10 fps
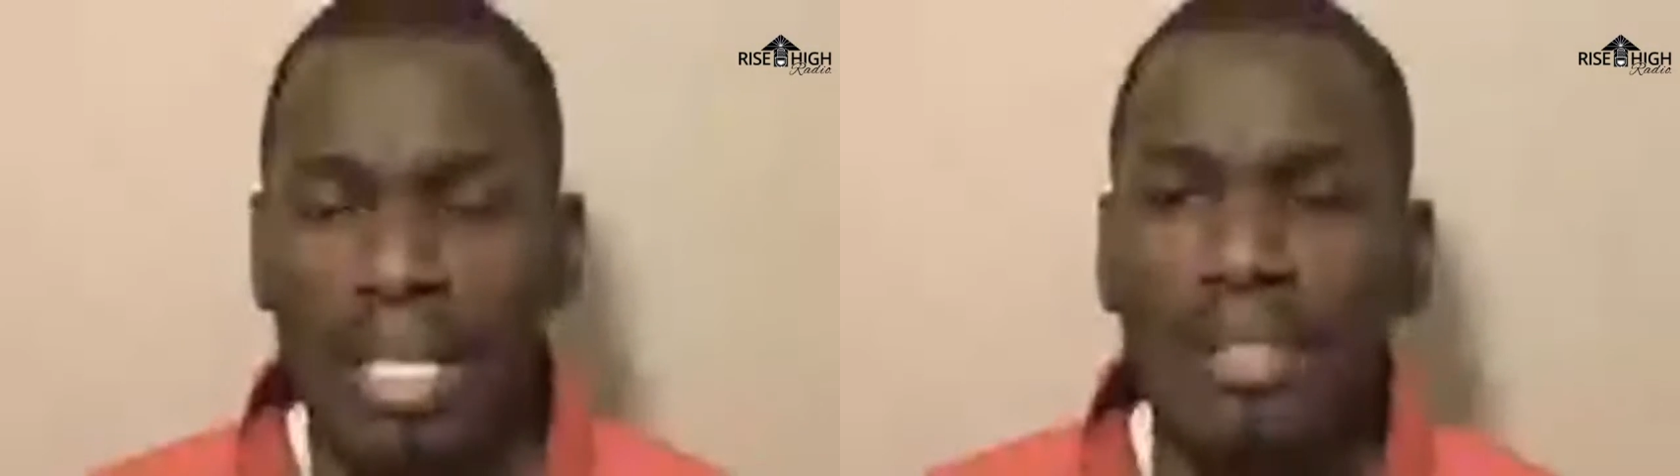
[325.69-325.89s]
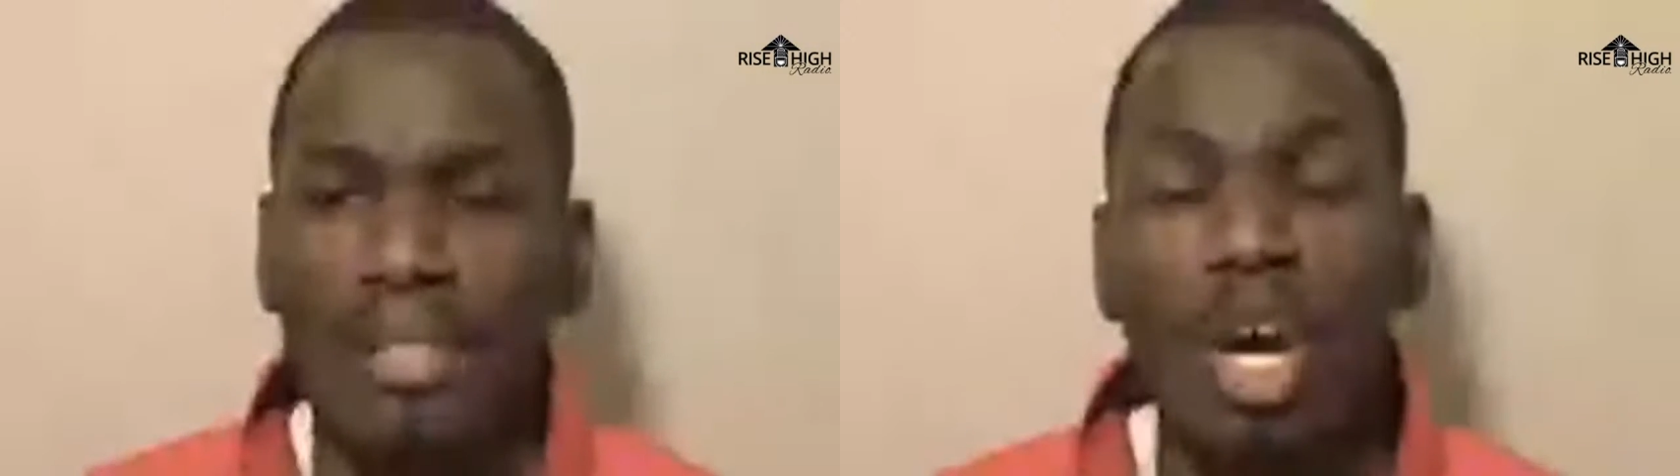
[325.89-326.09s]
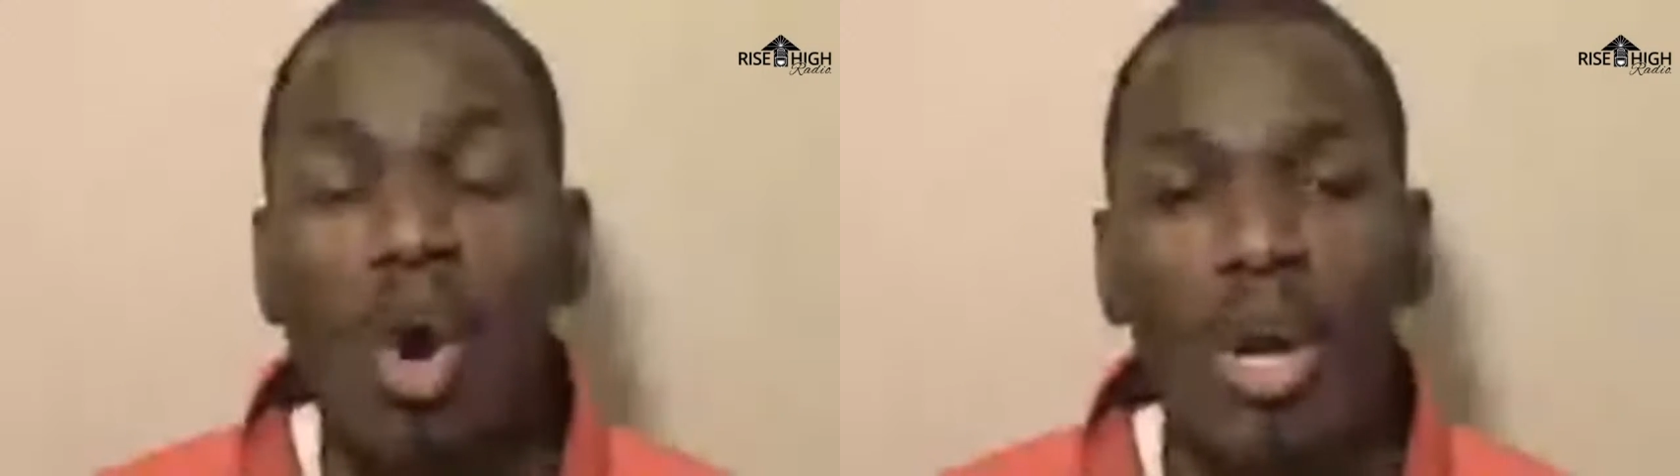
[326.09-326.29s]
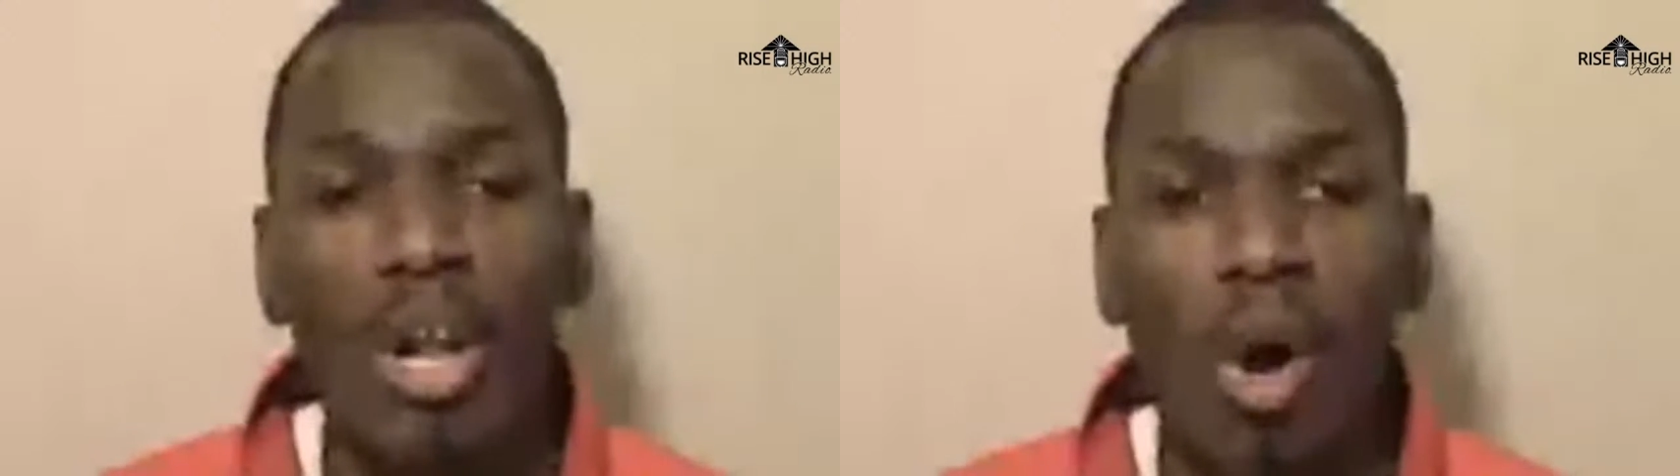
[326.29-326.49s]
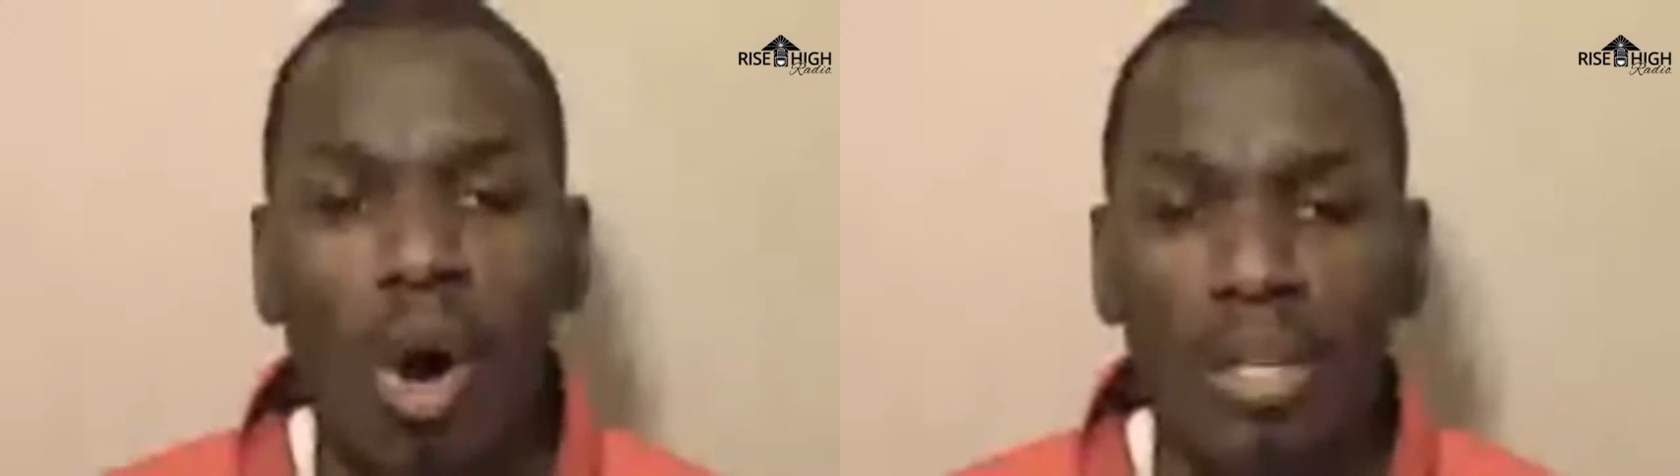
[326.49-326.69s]
same
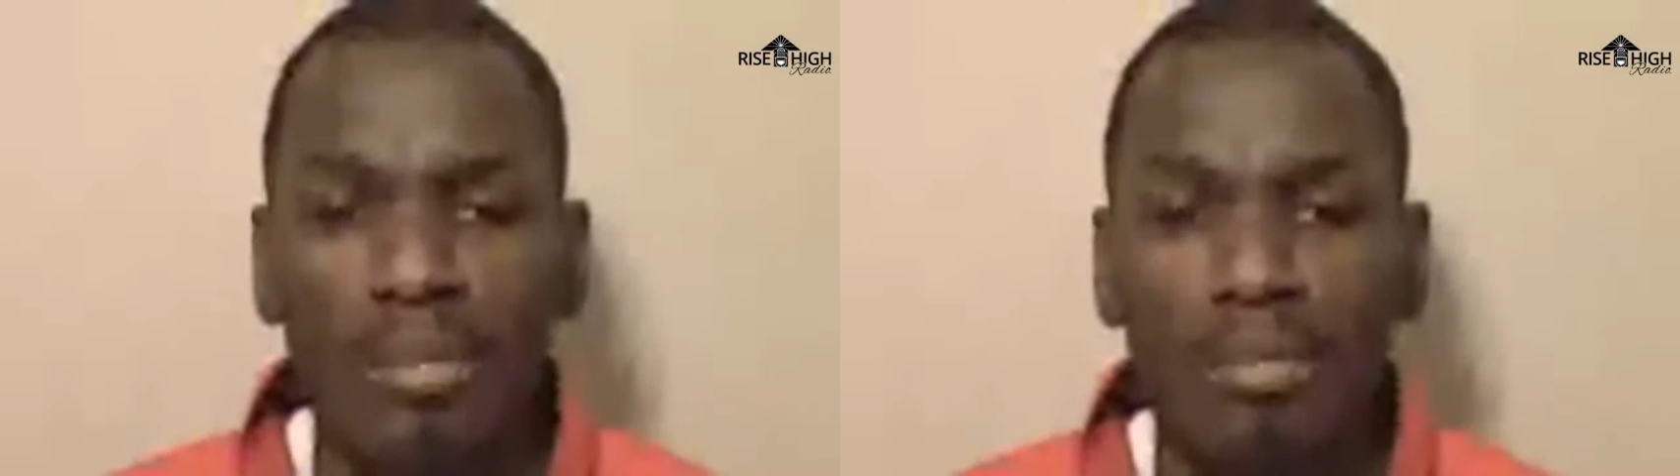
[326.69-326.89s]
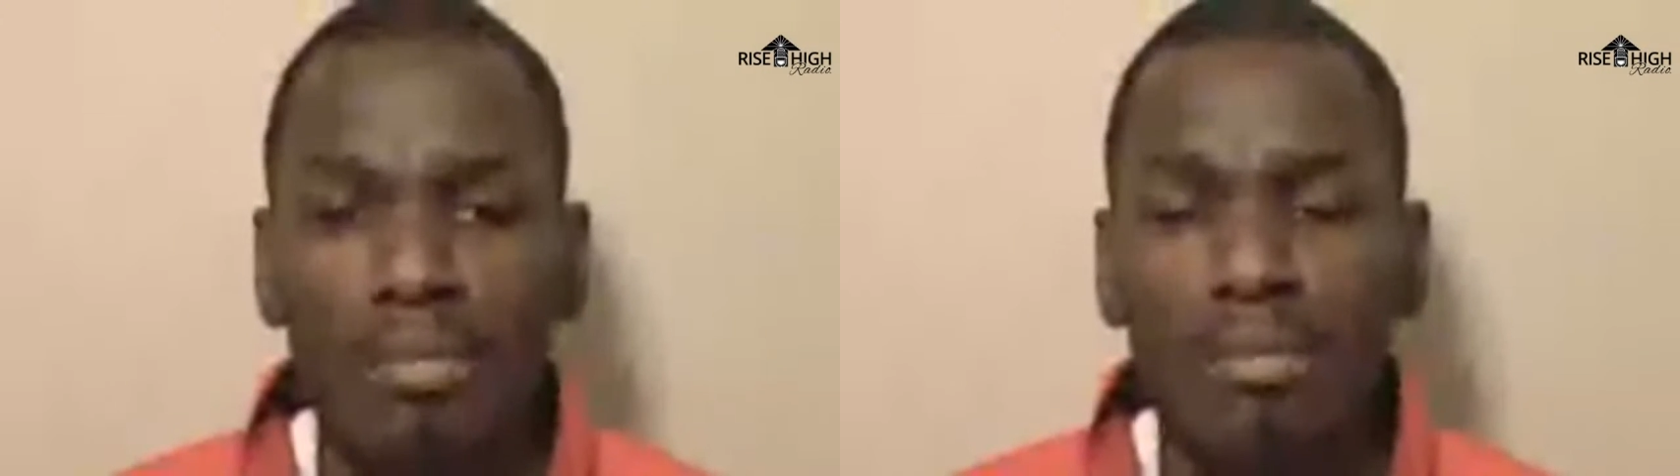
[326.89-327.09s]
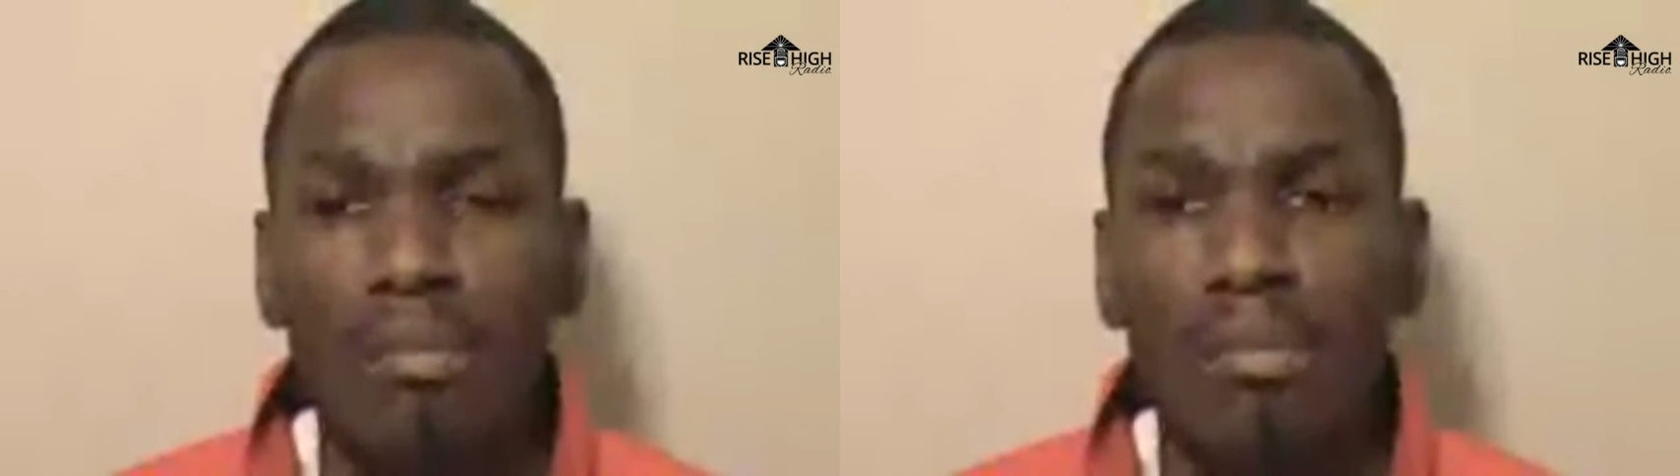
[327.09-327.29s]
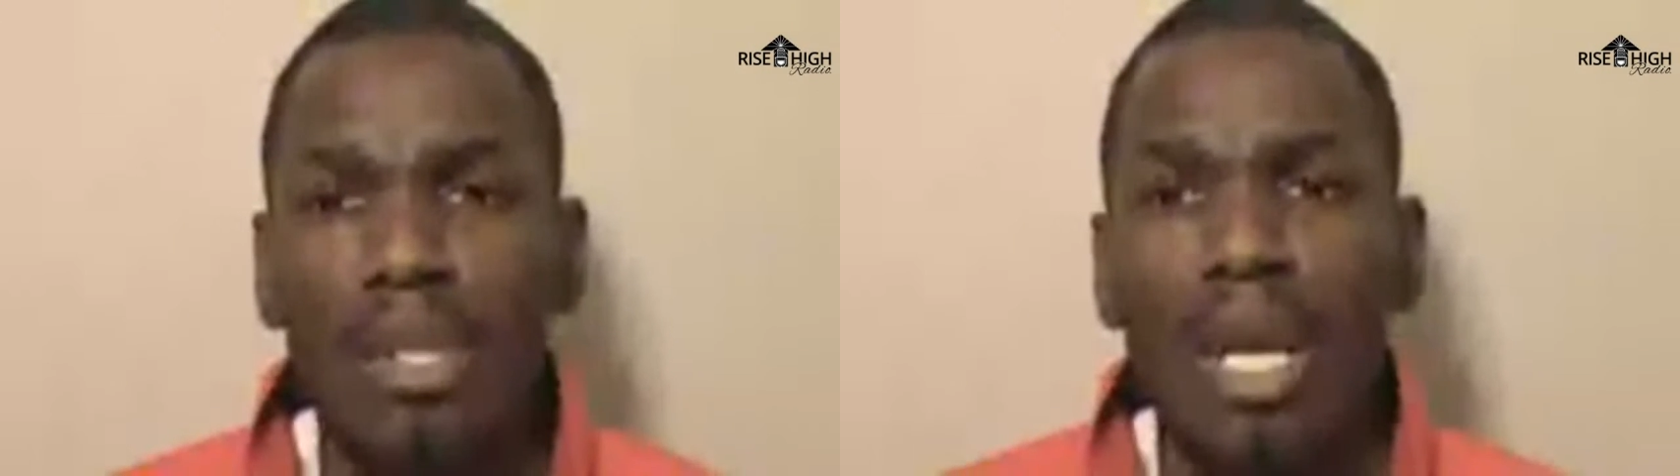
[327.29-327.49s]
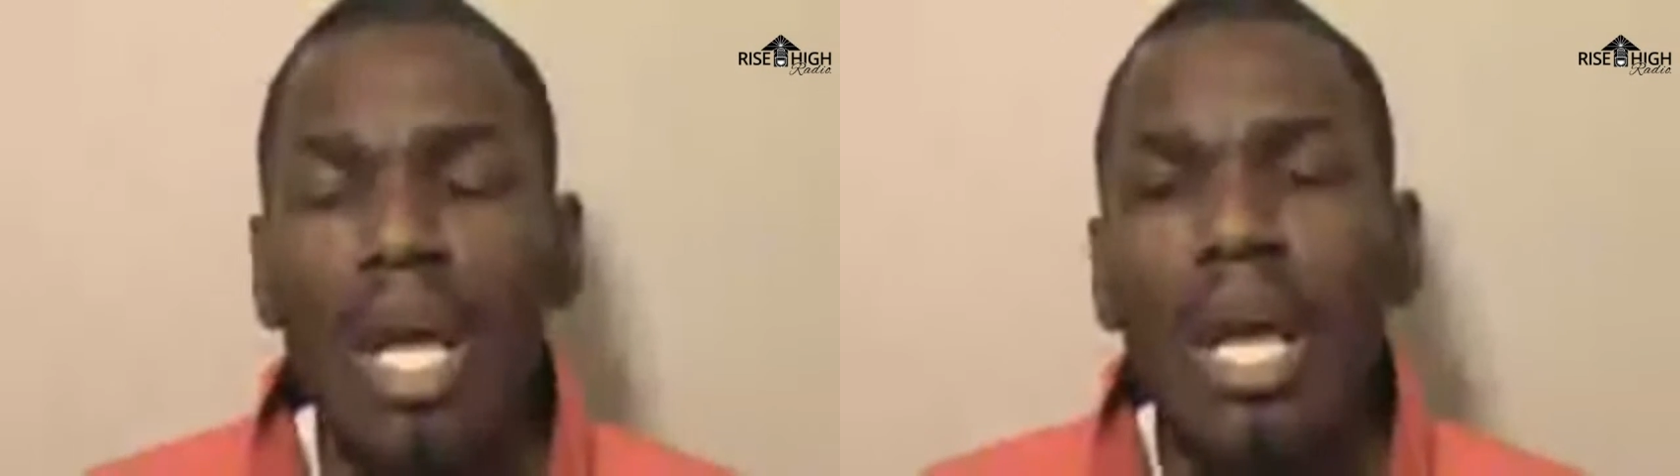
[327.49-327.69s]
rudiments going
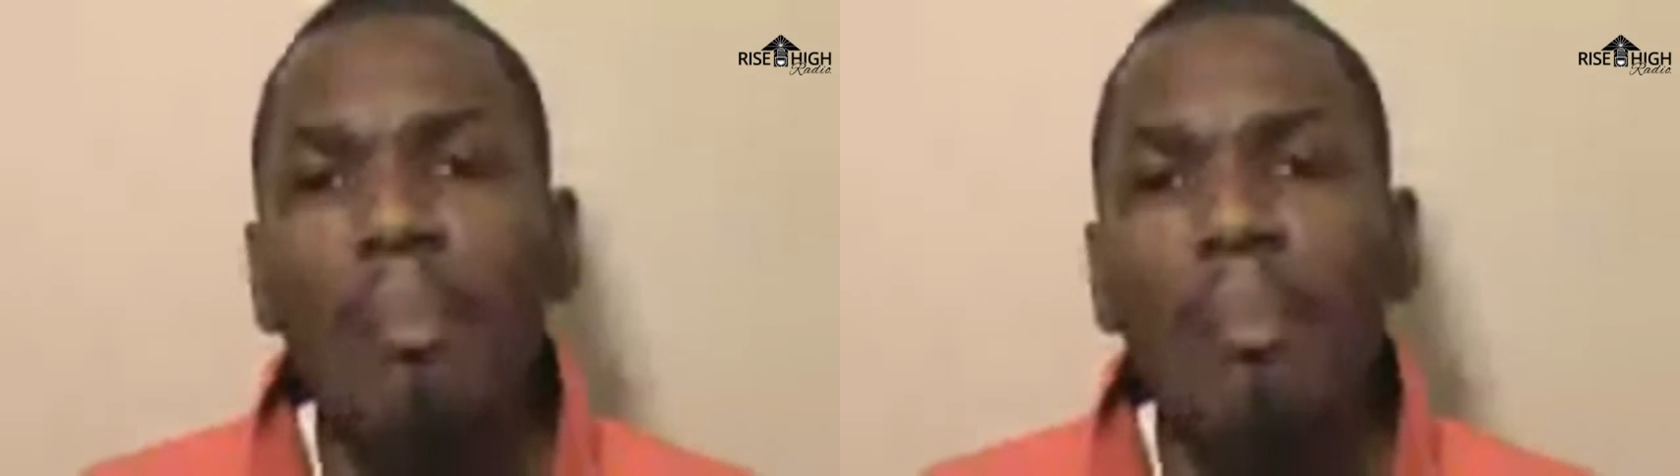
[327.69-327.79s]
on.